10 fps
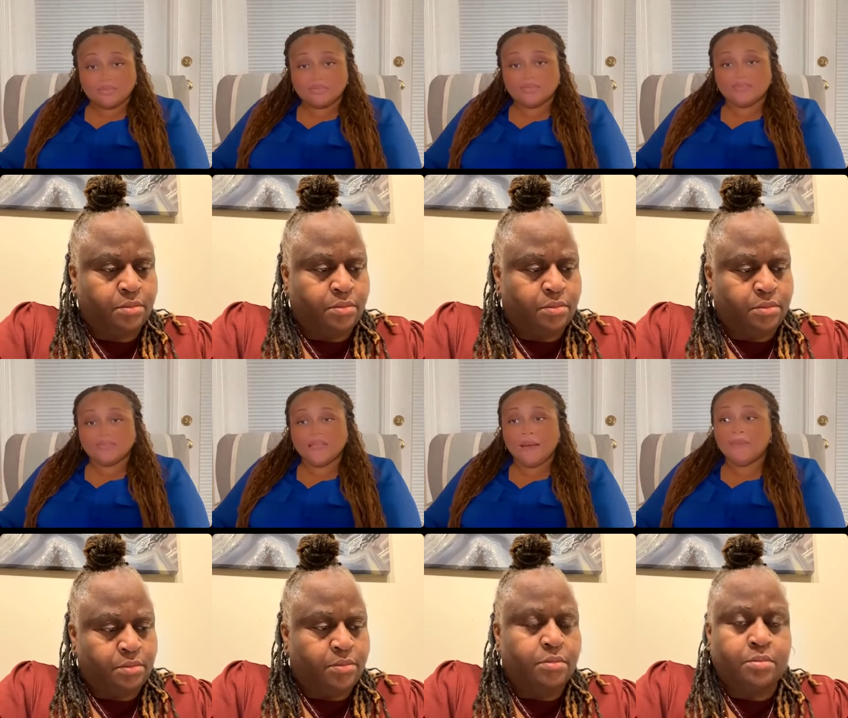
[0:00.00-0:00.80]
Speaker 1: Right.
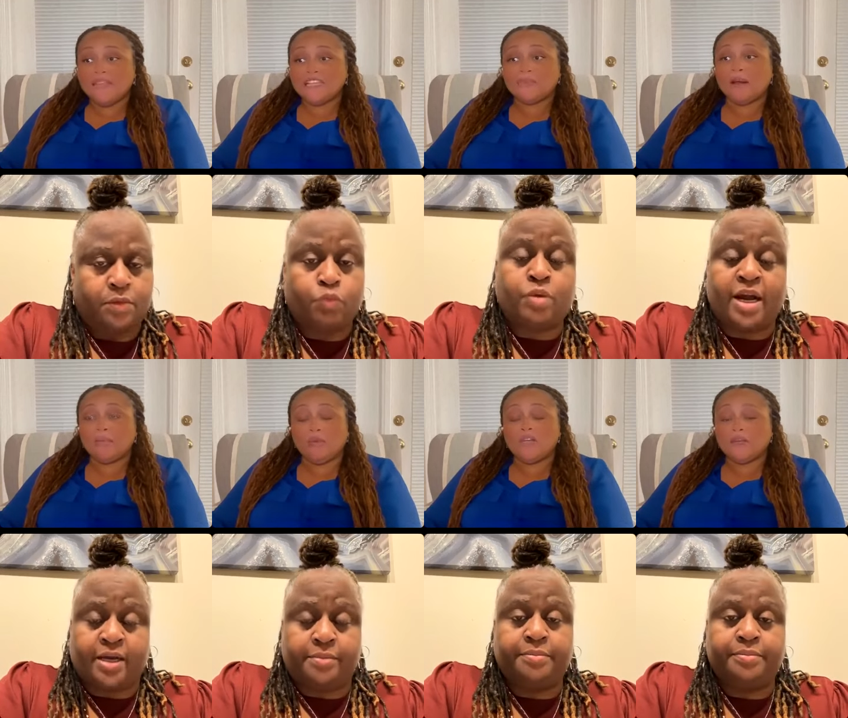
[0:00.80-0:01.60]
I mean, that's probably
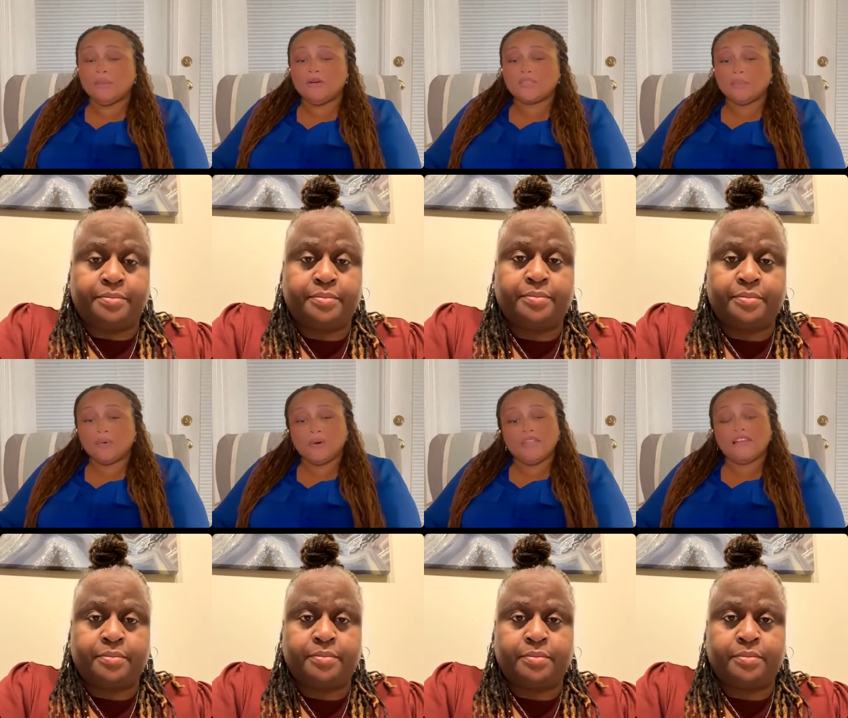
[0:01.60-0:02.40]
one of the most
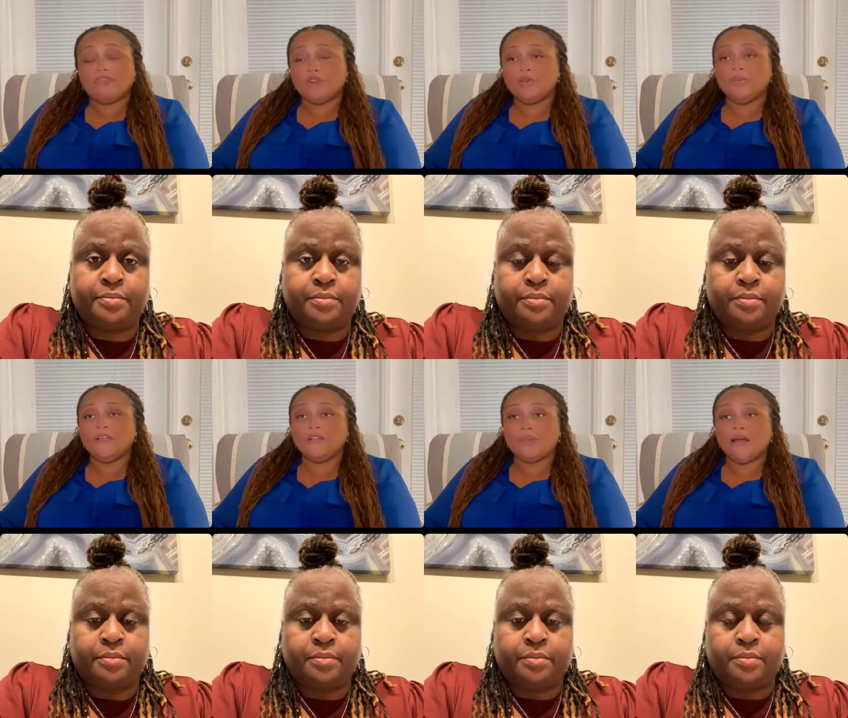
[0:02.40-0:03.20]
important. Like for you
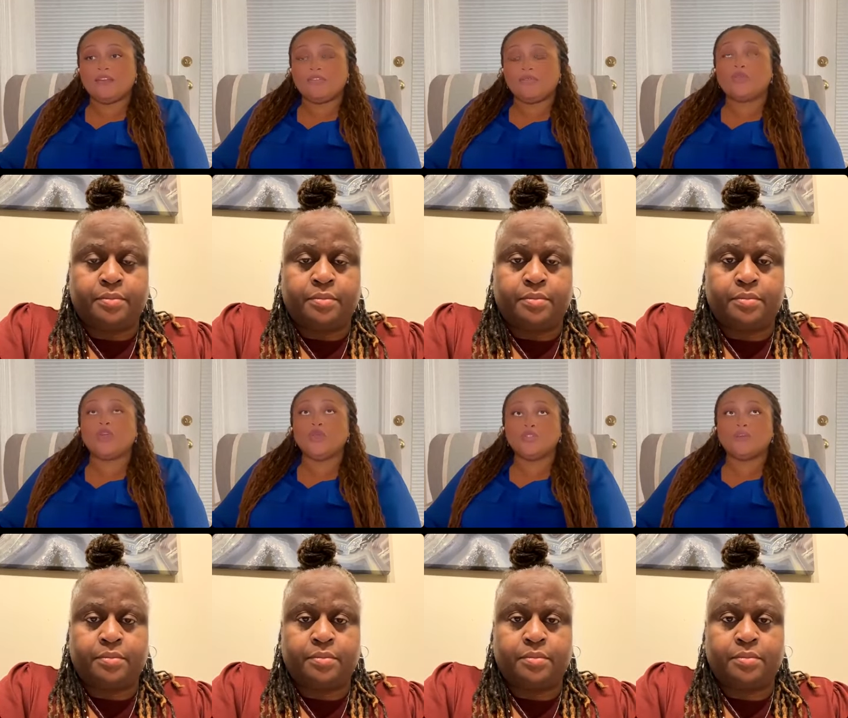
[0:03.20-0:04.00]
being your right, for
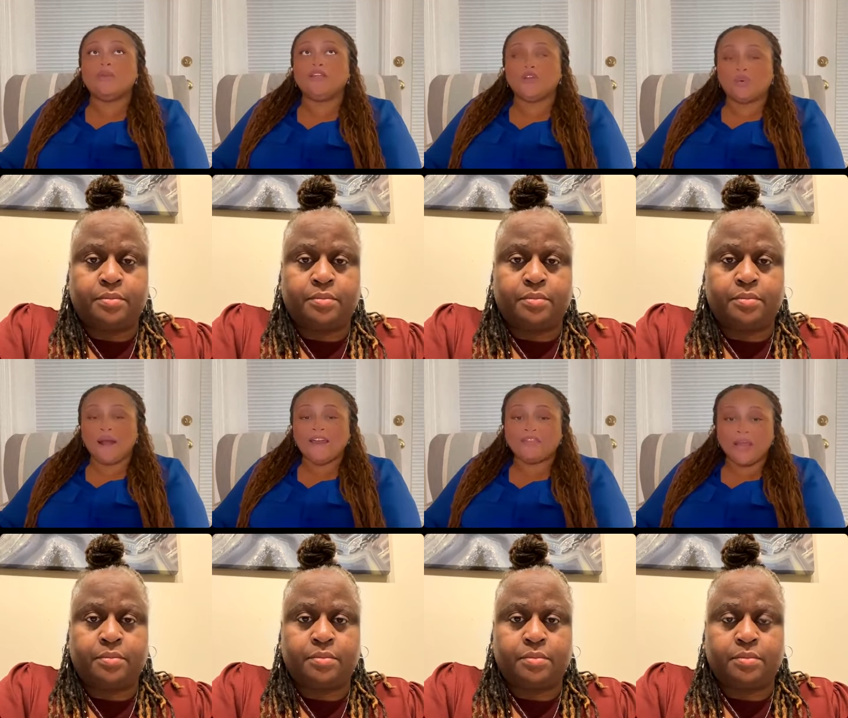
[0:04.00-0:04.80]
you to be in your
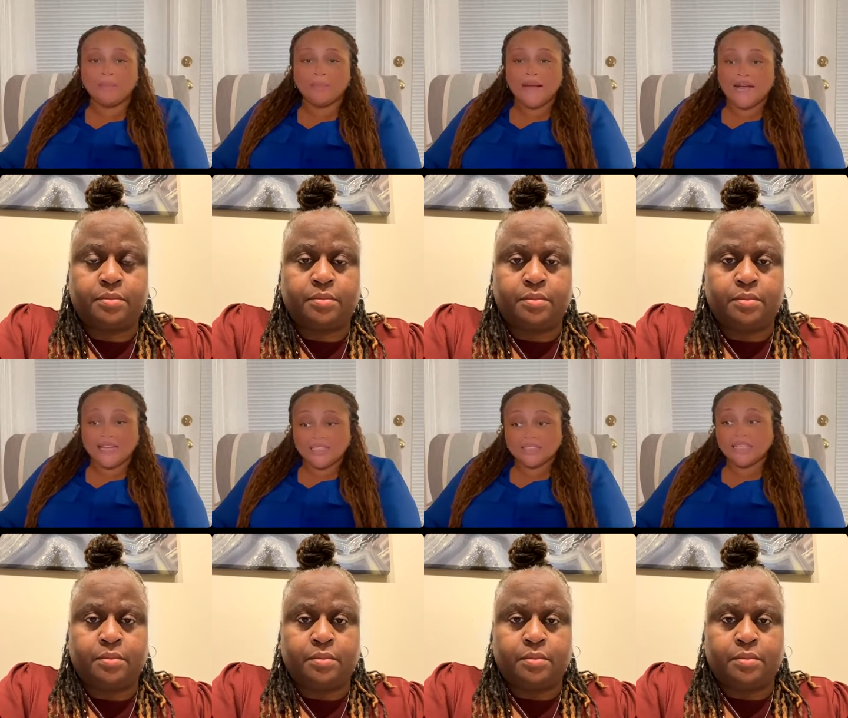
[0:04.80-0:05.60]
right frame of
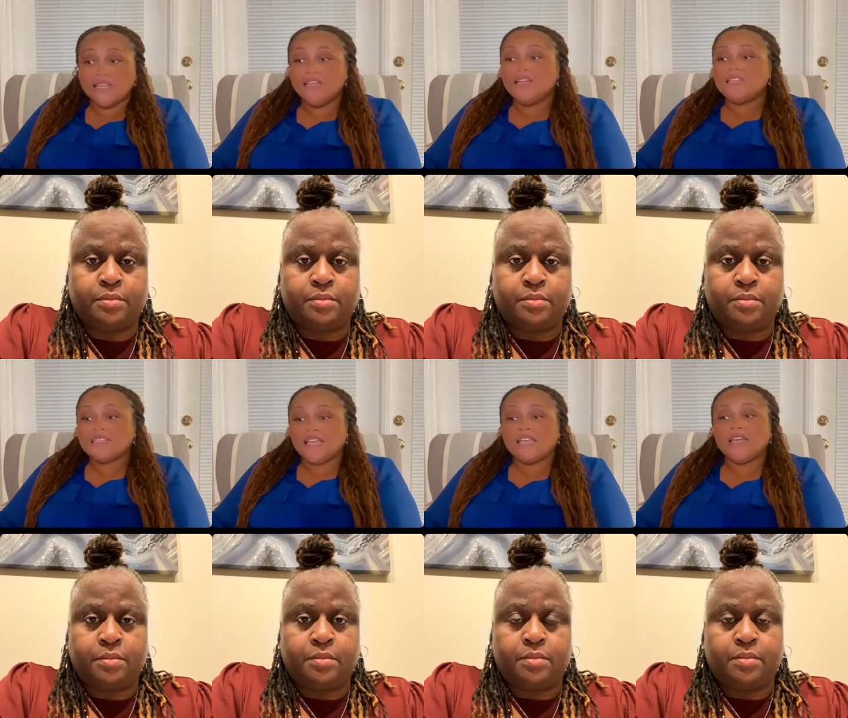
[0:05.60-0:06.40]
mind.
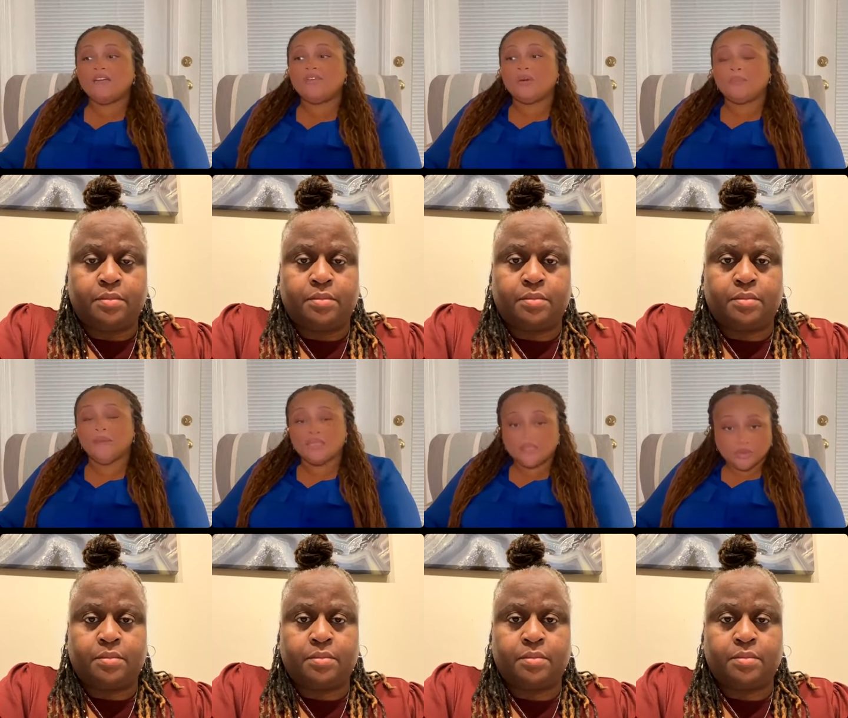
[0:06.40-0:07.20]
Speaker 2: Take care of your
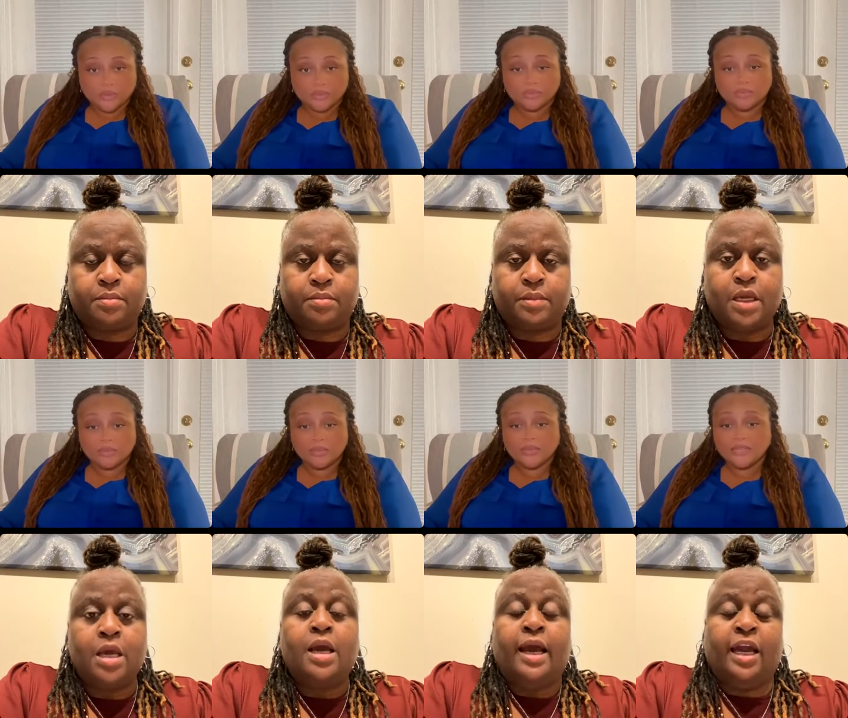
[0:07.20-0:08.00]
mental. And
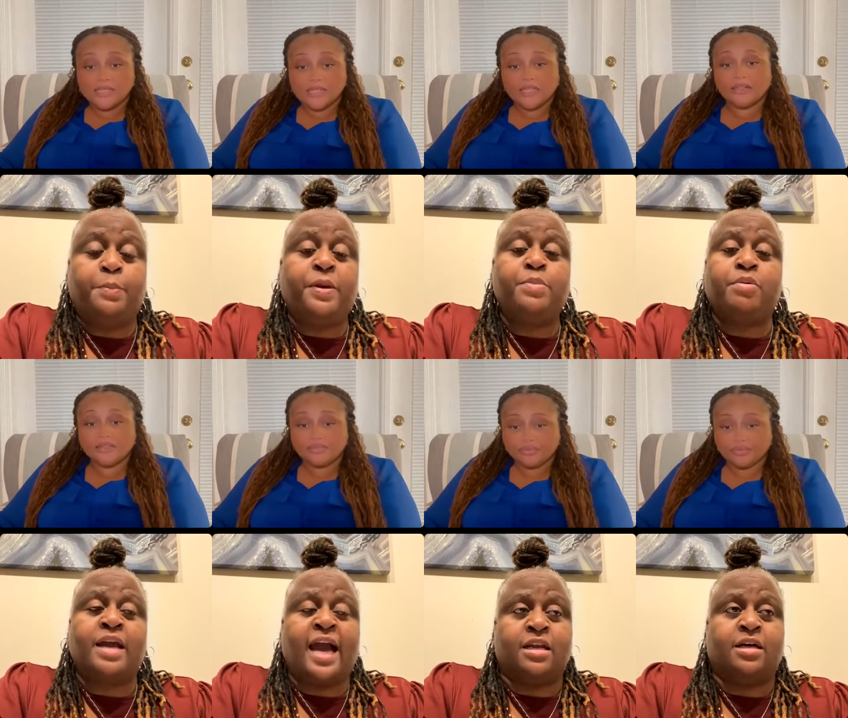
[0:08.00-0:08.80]
people
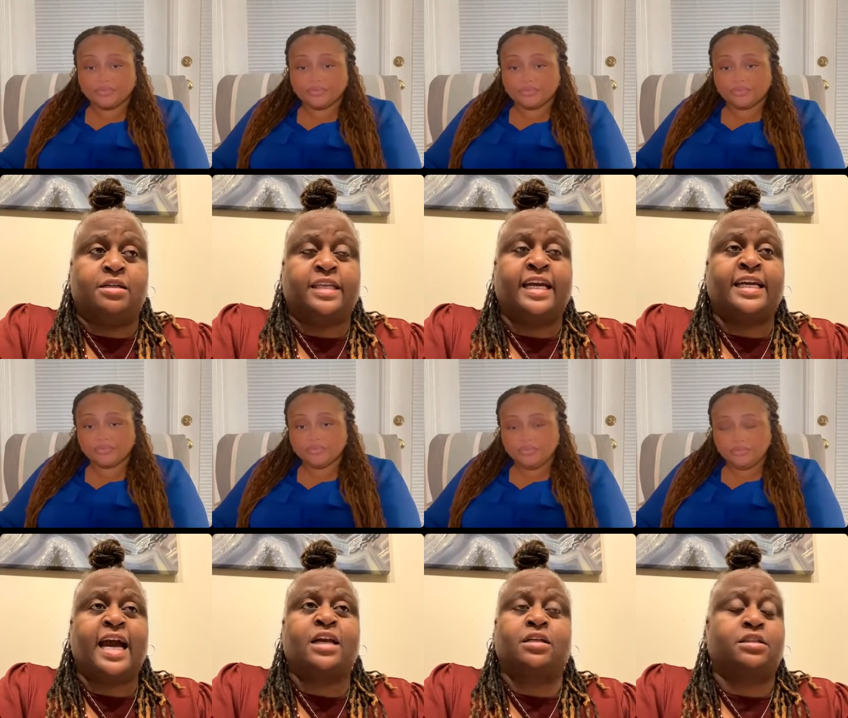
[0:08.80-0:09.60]
gotta, they
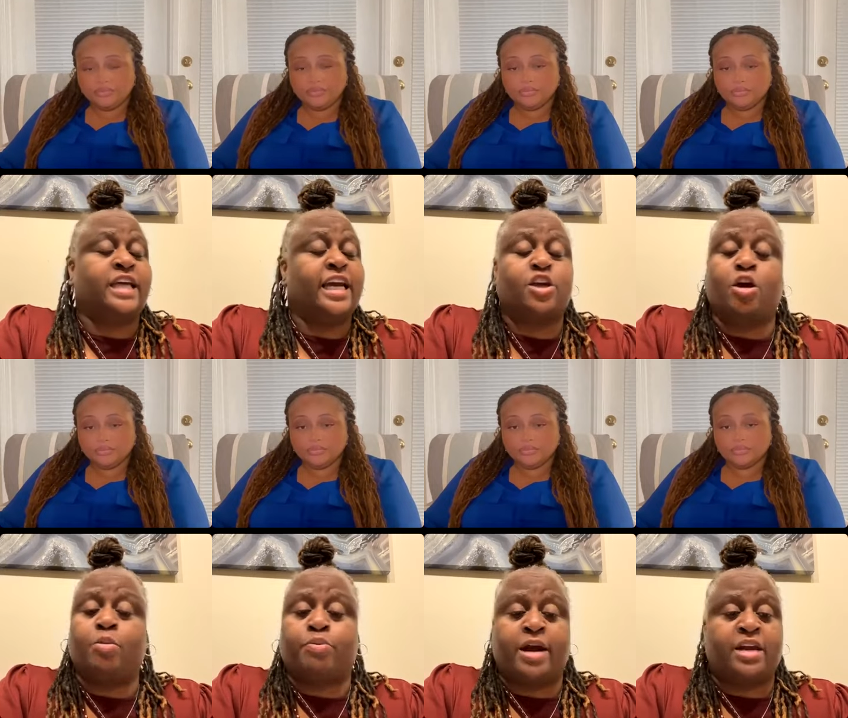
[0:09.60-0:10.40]
gotta take you a
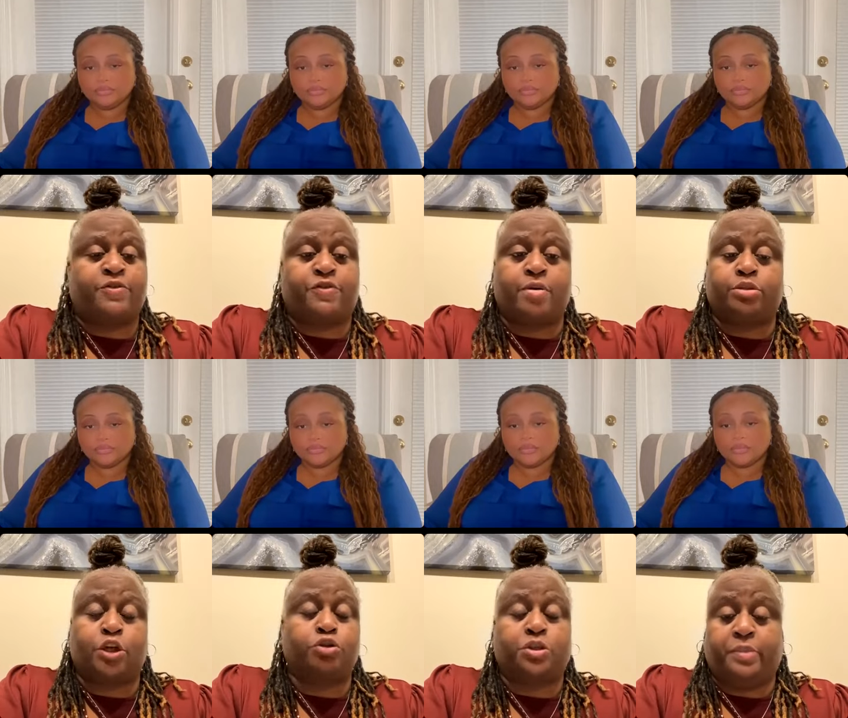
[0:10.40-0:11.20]
break from
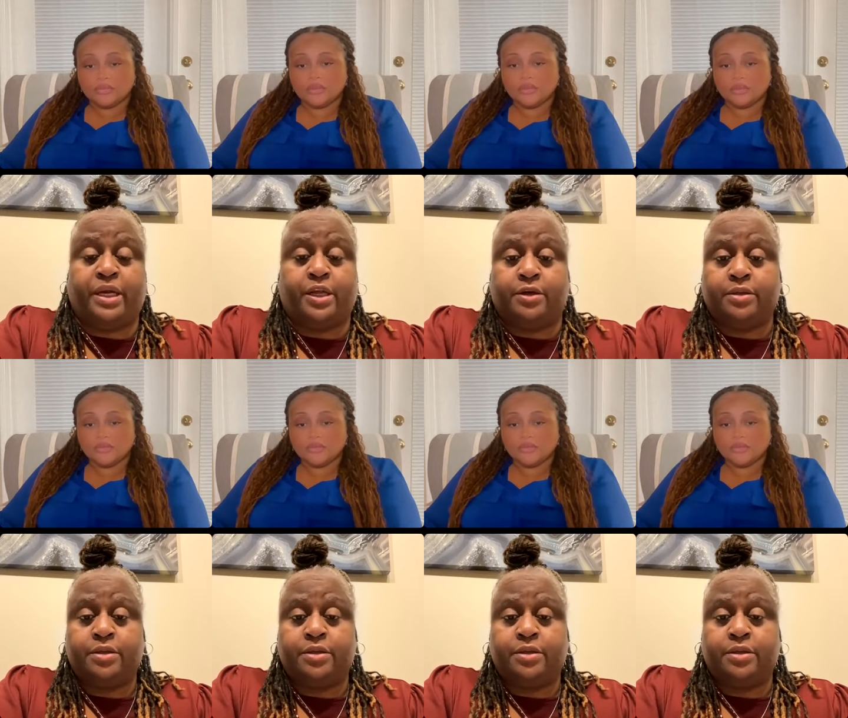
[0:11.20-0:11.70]
social media.